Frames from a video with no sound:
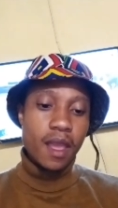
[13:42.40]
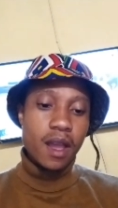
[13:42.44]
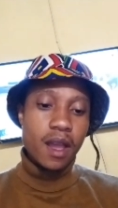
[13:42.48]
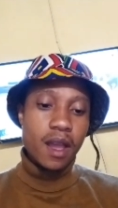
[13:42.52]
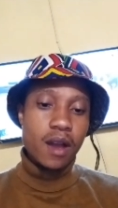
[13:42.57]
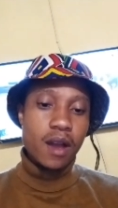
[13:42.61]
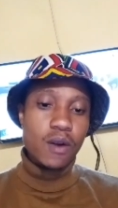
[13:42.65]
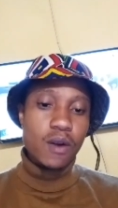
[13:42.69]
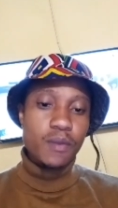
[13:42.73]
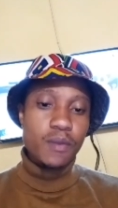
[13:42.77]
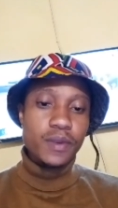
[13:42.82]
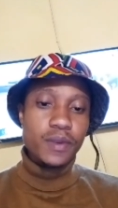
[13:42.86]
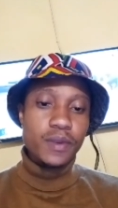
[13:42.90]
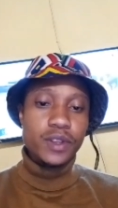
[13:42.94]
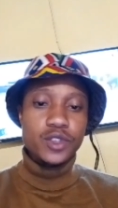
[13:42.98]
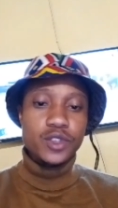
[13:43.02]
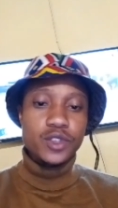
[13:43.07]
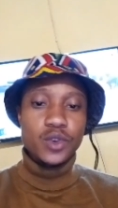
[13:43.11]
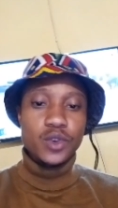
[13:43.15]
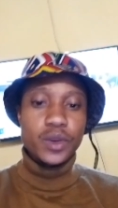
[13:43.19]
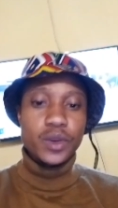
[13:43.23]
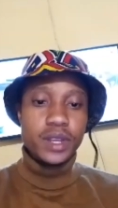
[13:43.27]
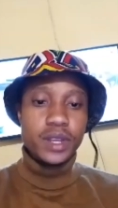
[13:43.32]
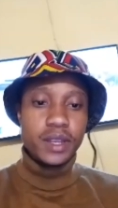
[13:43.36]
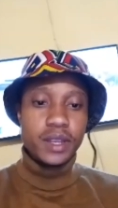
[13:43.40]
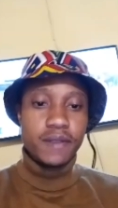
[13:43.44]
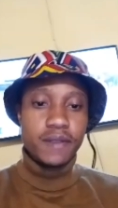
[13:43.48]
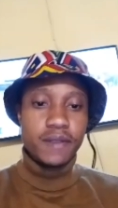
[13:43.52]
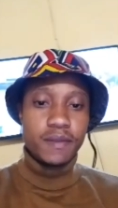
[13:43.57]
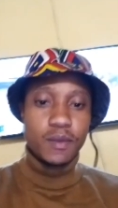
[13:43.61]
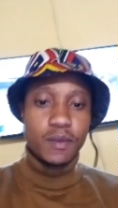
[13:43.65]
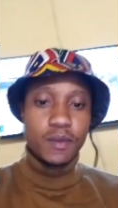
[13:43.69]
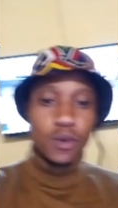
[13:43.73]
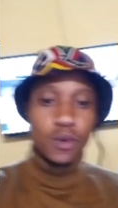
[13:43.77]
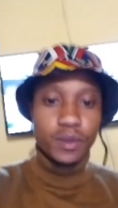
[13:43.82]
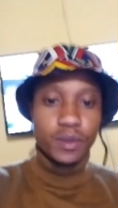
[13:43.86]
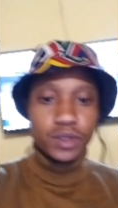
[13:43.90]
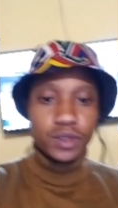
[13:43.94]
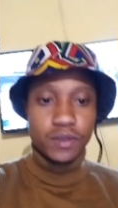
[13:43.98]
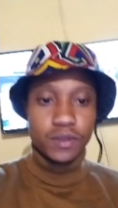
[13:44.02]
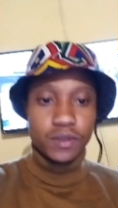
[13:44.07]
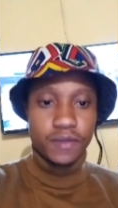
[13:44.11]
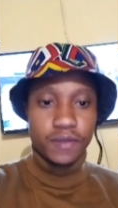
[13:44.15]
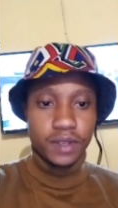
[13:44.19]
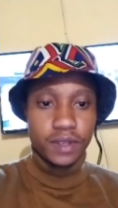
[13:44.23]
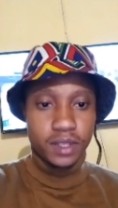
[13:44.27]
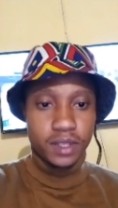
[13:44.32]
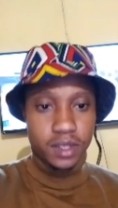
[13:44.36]
I hope you're enjoying every moment
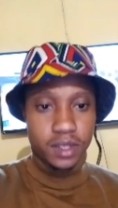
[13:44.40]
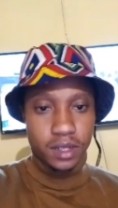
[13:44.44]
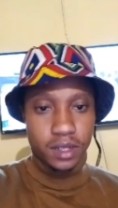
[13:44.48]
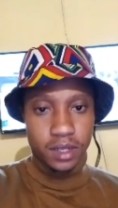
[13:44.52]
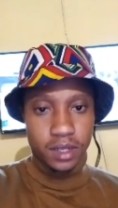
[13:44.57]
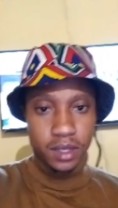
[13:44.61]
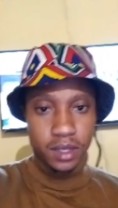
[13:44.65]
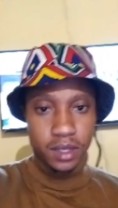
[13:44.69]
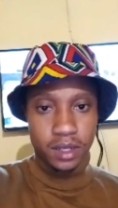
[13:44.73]
of it.